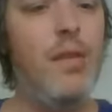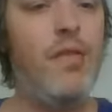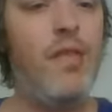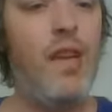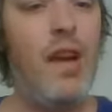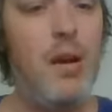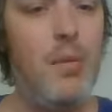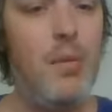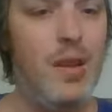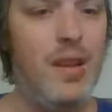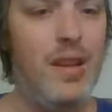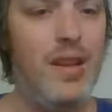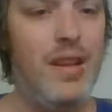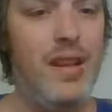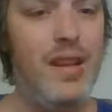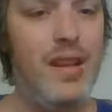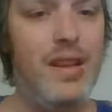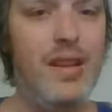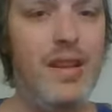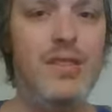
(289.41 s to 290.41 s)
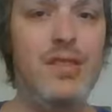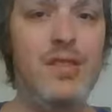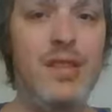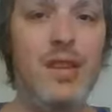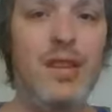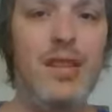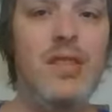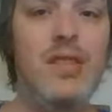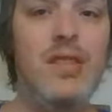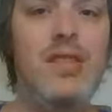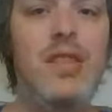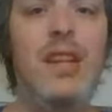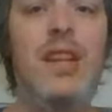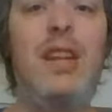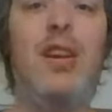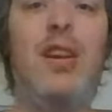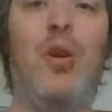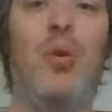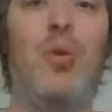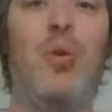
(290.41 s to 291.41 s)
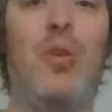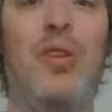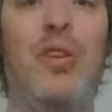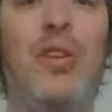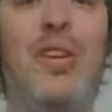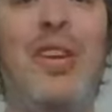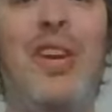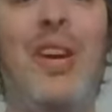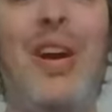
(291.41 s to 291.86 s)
family is the C chord.